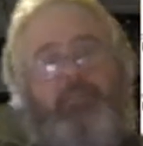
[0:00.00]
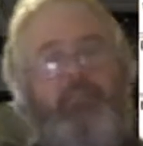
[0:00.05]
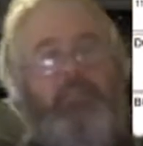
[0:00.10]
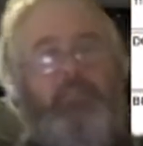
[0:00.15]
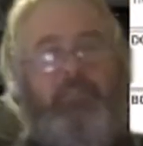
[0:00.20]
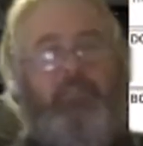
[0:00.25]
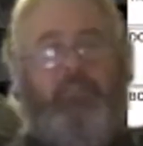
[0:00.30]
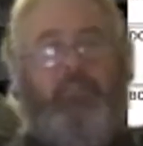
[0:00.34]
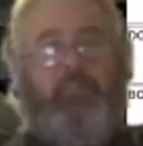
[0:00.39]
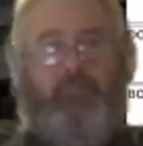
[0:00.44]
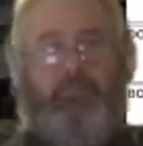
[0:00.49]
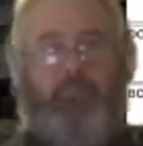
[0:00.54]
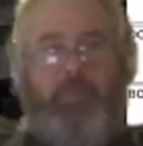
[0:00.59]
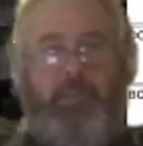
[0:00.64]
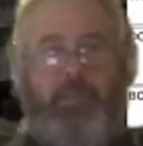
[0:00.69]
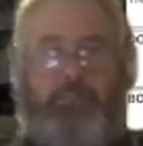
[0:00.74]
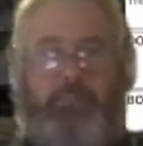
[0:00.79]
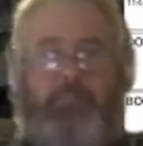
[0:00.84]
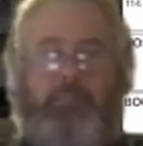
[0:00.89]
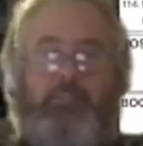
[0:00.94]
the
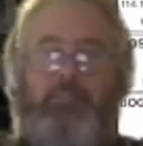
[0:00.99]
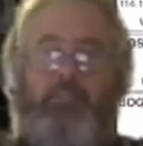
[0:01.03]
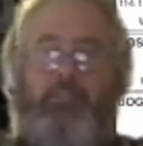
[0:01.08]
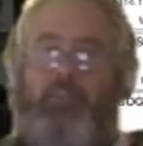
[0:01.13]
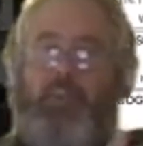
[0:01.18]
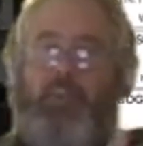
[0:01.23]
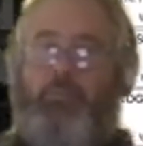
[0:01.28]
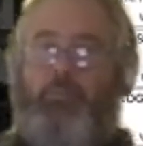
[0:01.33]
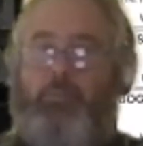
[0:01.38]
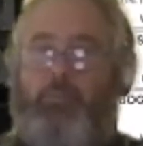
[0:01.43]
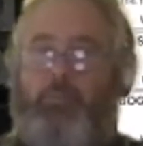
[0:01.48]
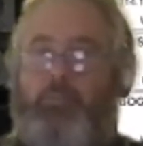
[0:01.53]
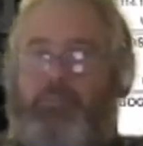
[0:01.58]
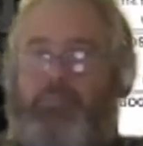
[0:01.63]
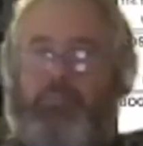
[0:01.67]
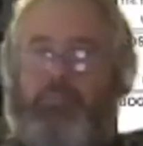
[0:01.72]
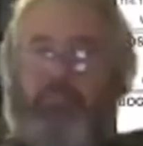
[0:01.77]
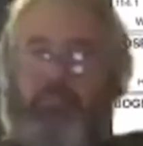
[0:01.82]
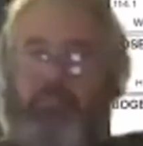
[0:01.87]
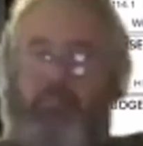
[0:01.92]
information, so
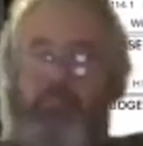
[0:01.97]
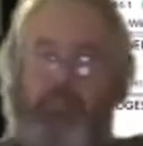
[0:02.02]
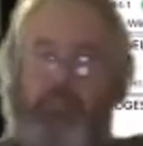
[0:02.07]
airports and